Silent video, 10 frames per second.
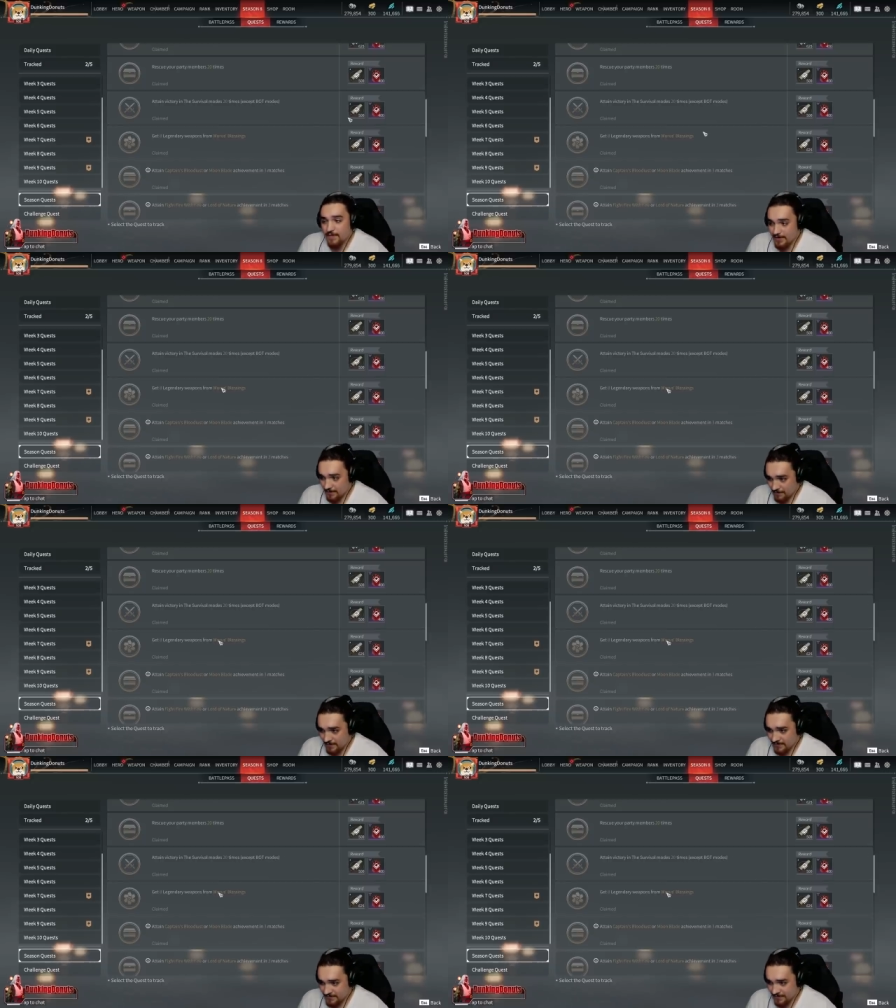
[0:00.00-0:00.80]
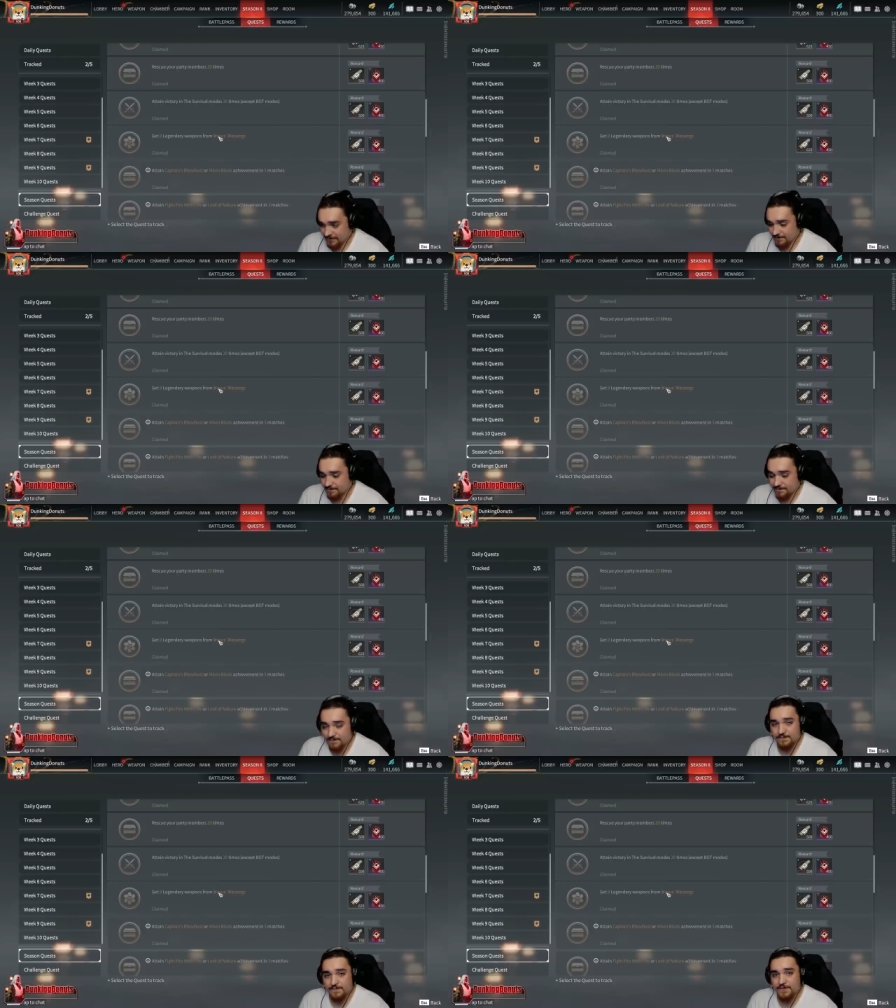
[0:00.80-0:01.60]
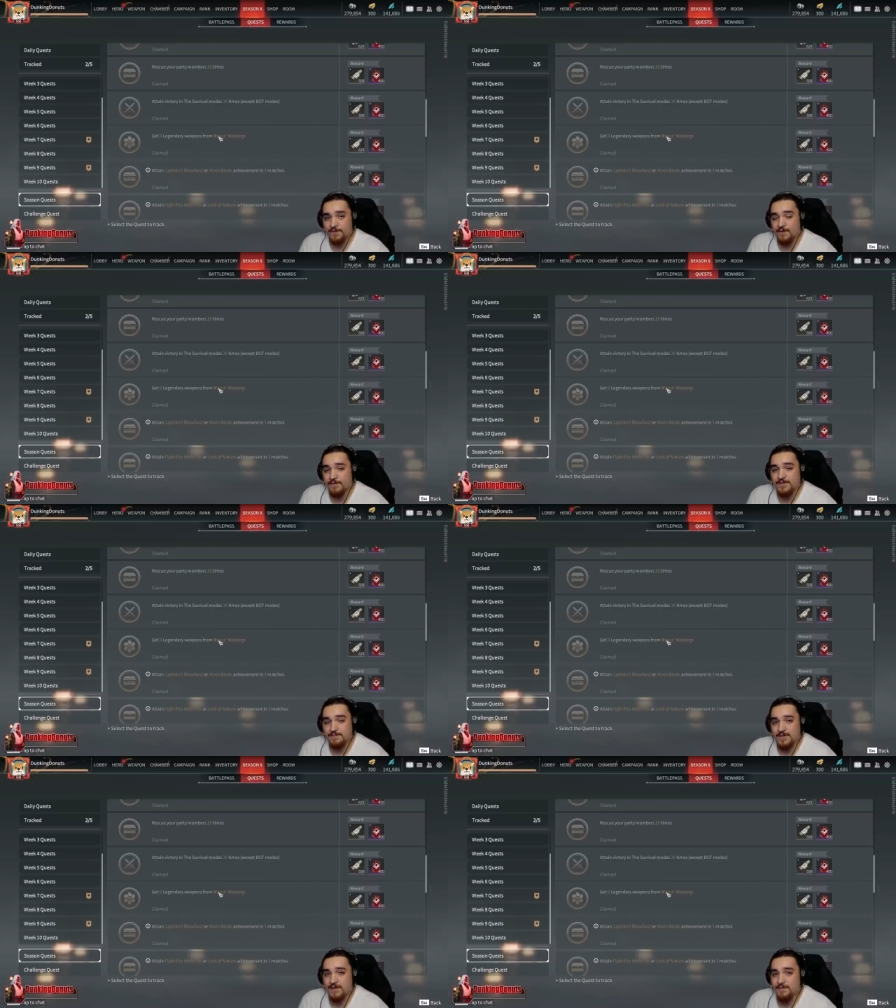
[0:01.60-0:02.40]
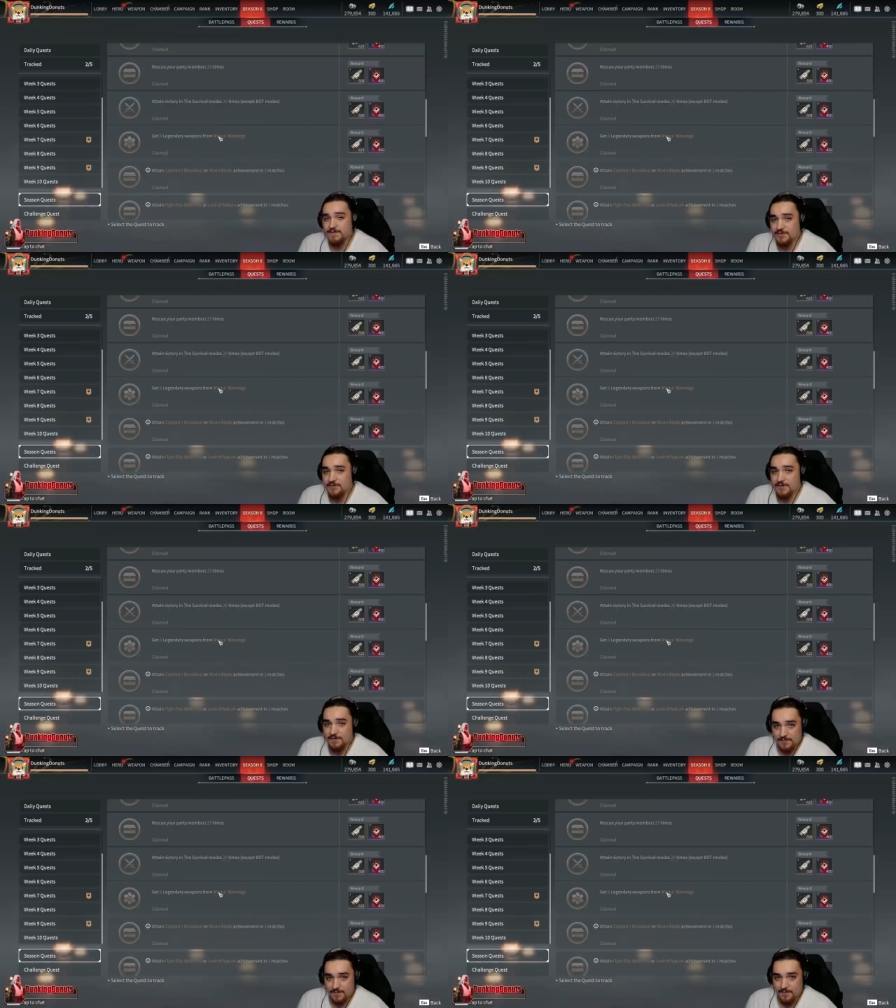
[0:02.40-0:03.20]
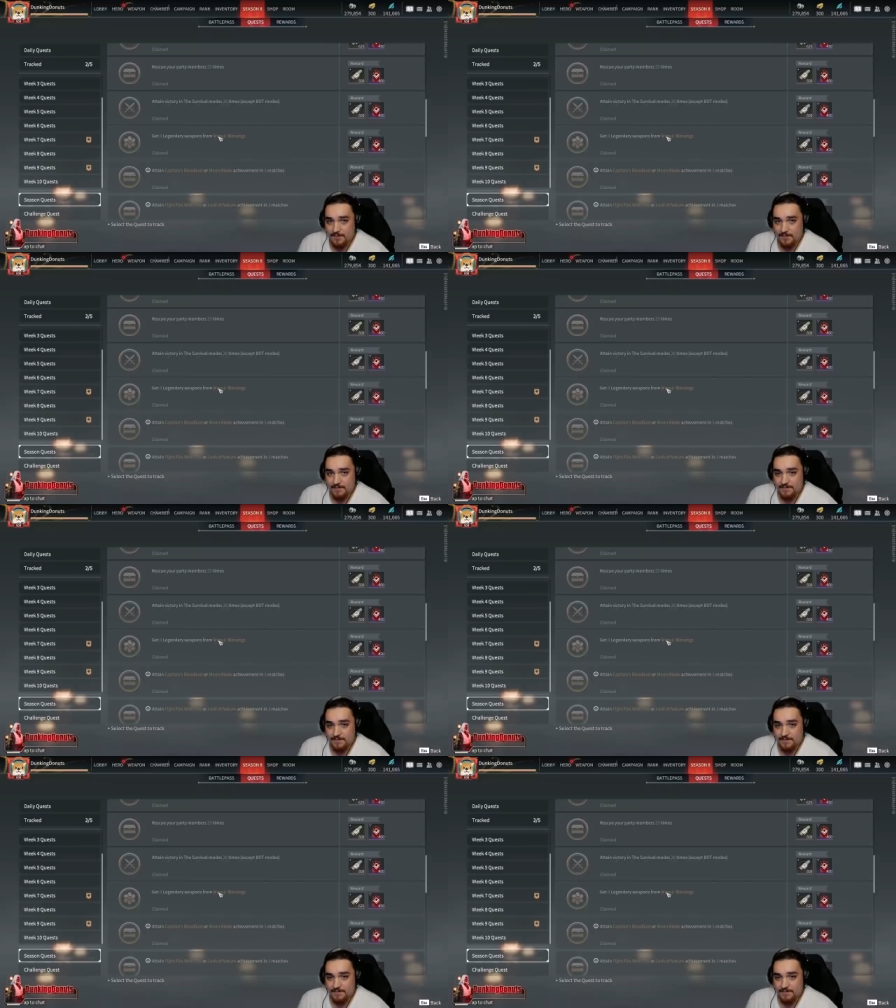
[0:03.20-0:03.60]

then it means that you're going to be able to do it in bot mode.